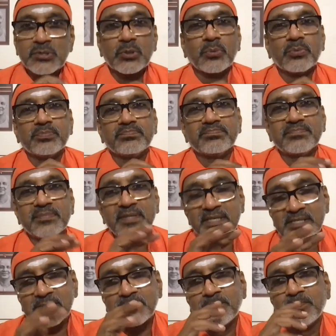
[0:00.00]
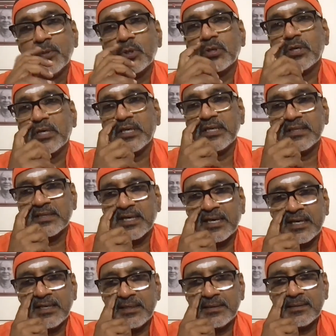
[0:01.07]
So this book,
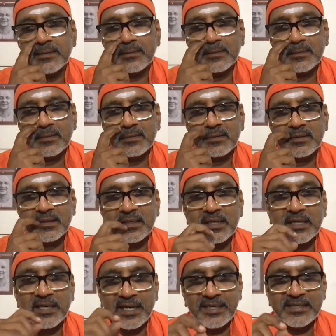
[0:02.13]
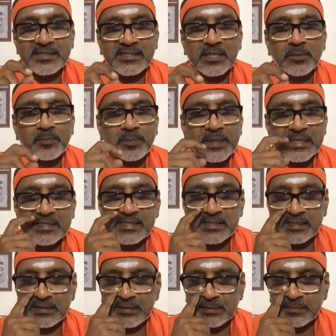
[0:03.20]
Gita, guides a
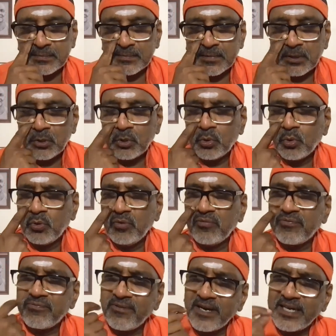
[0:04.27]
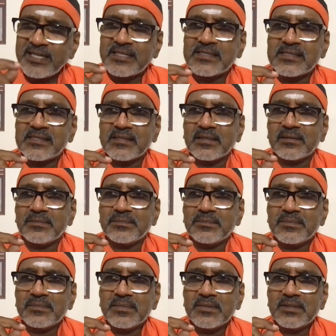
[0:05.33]
person who finds
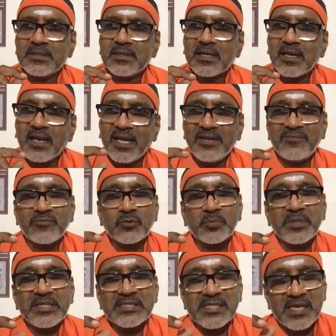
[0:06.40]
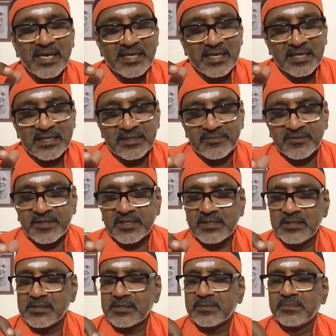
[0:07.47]
life to be slightly
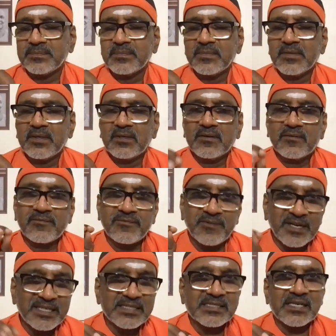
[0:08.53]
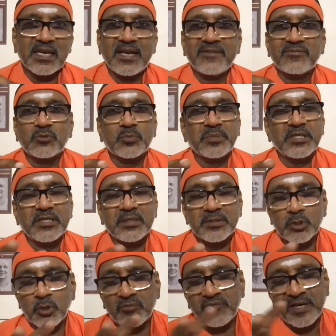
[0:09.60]
difficult, finds life to
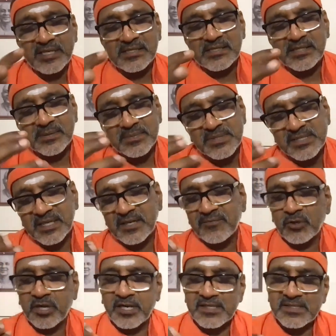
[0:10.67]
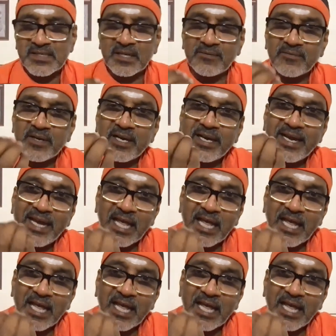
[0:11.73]
be, finds himself or herself